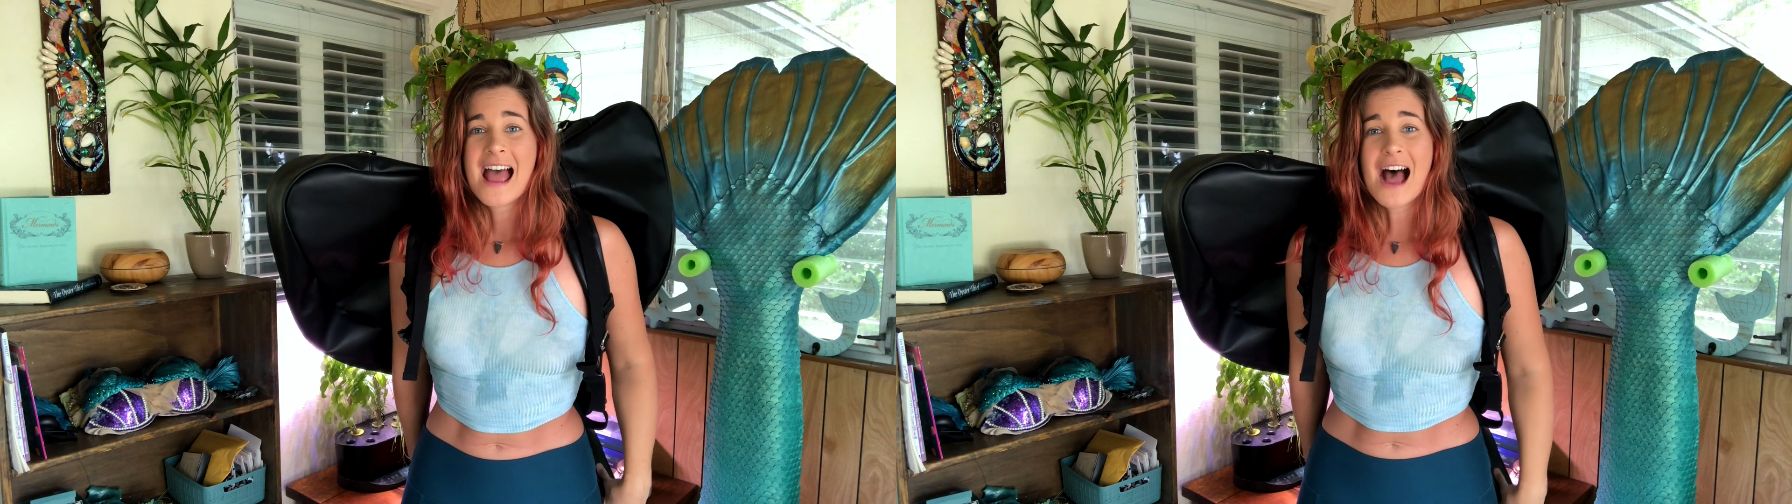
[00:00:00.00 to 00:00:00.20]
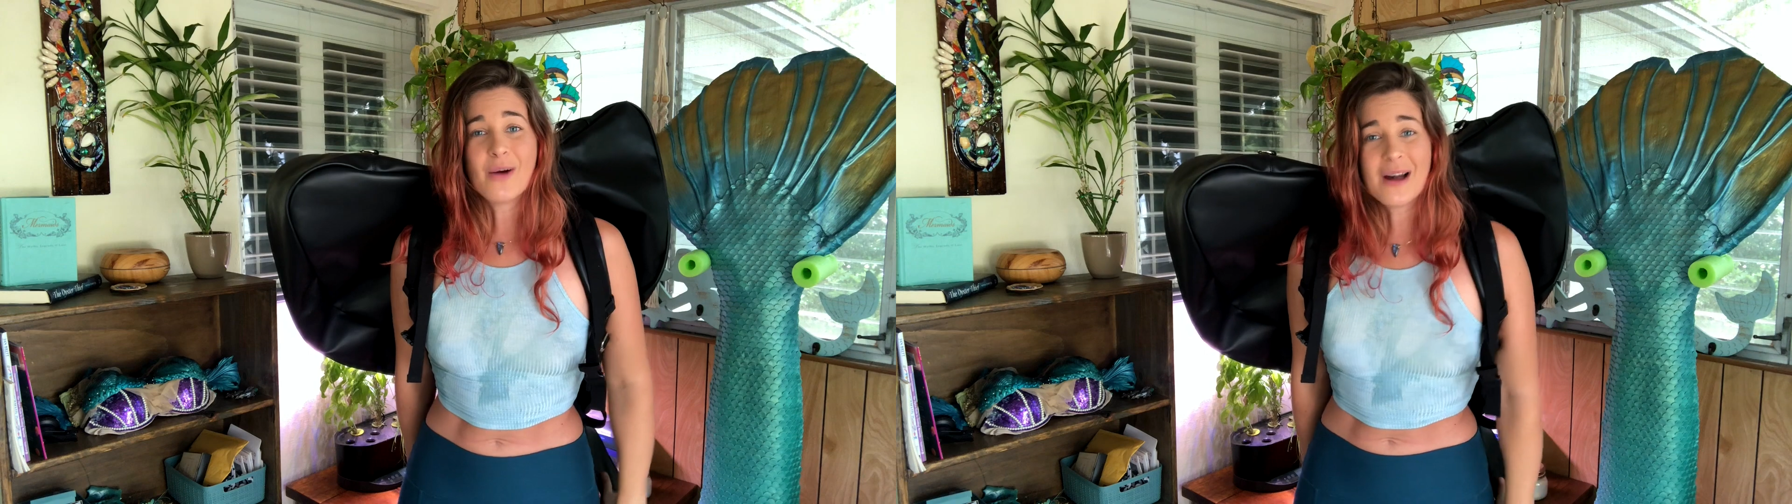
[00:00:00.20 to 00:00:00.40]

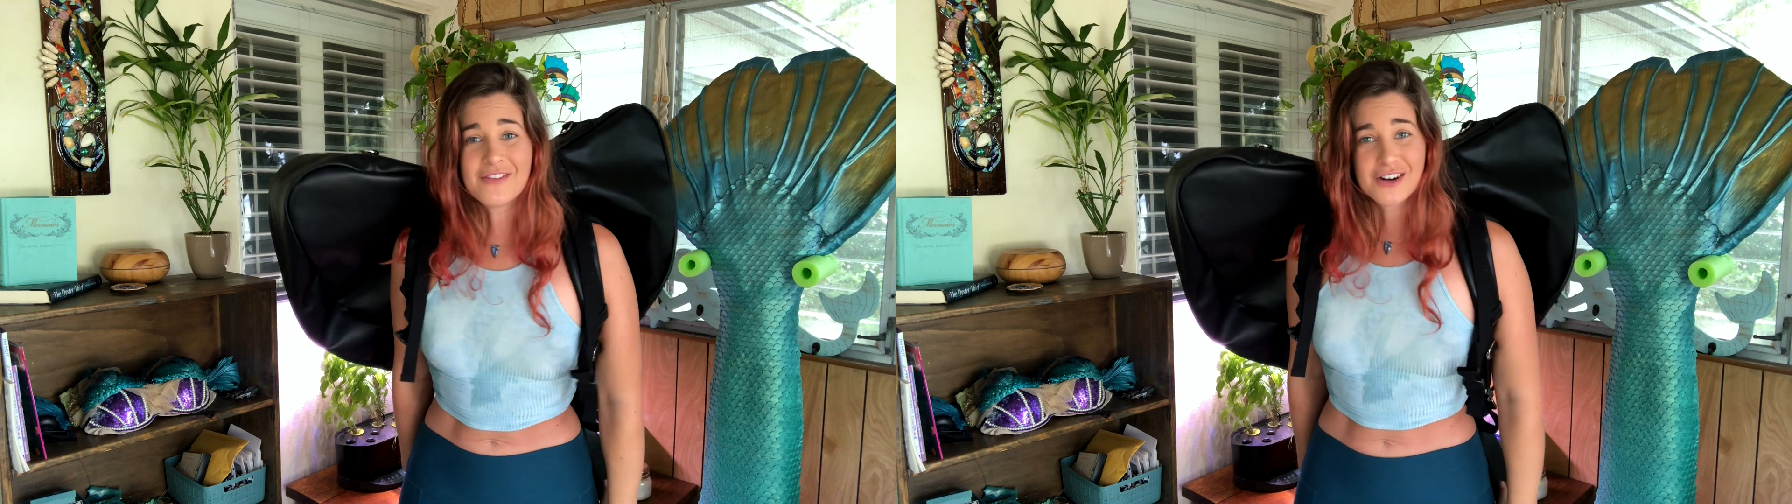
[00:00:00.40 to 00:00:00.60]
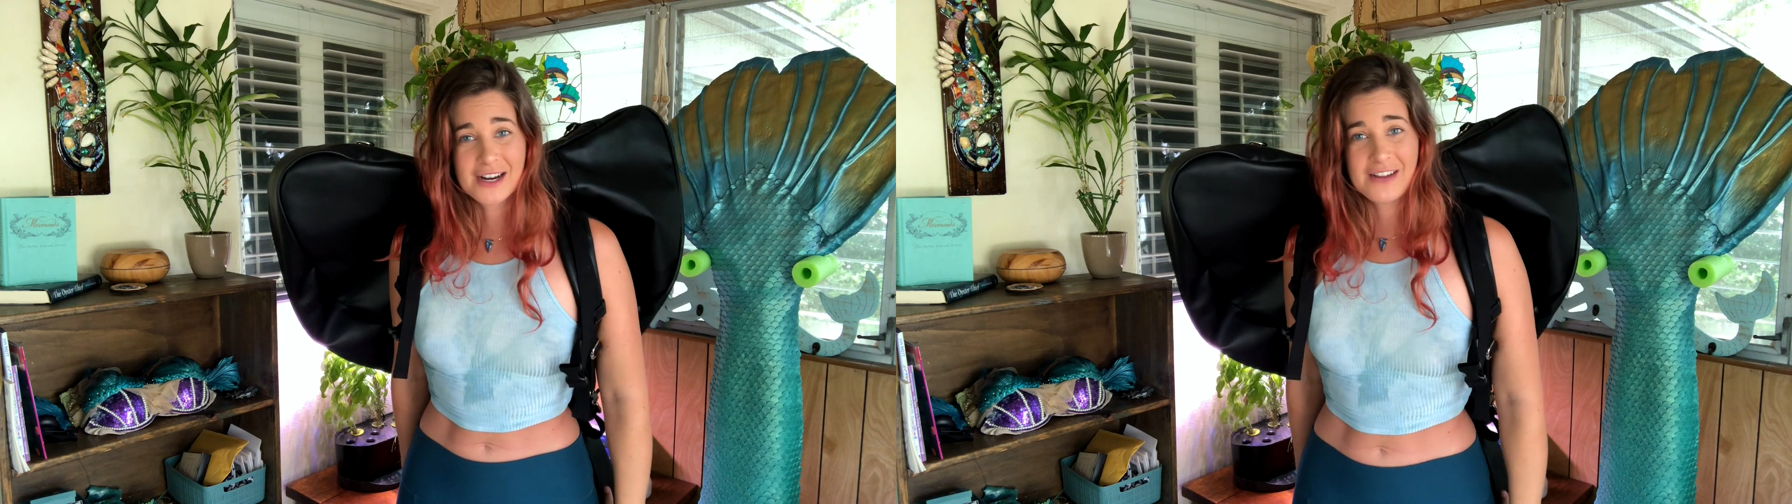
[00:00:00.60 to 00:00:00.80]

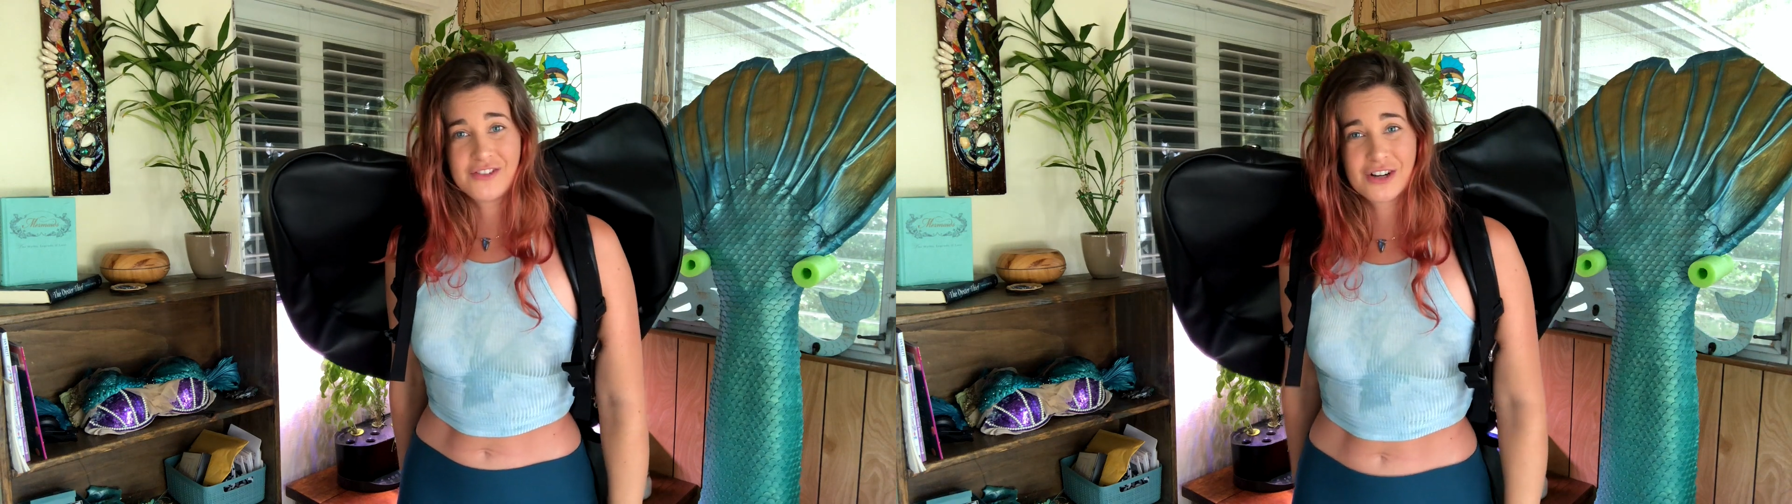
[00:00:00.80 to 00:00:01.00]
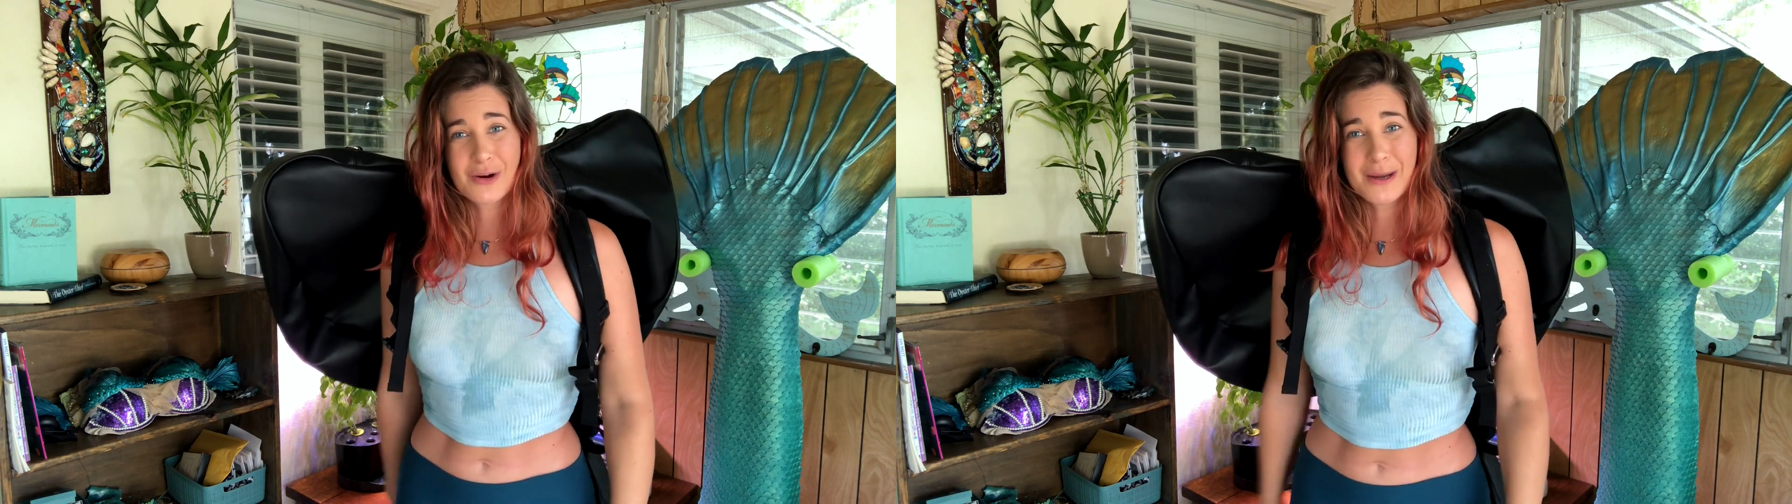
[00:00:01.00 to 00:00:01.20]
However, if
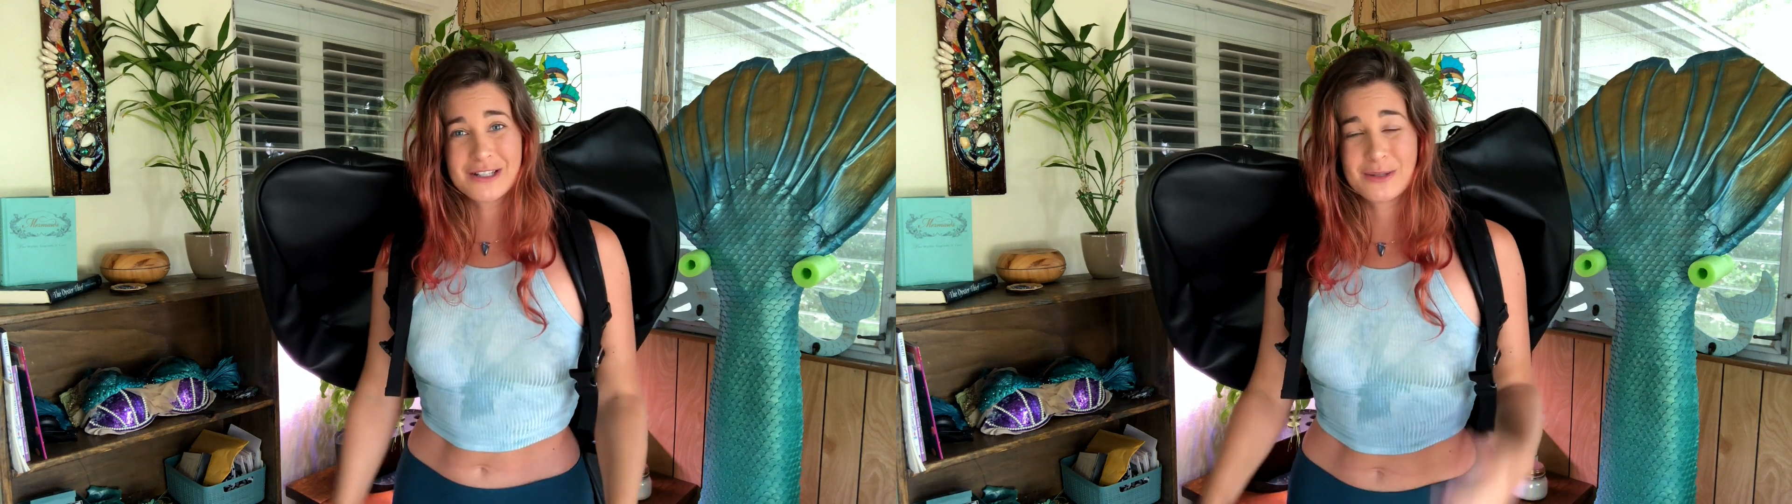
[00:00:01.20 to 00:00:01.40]
you're going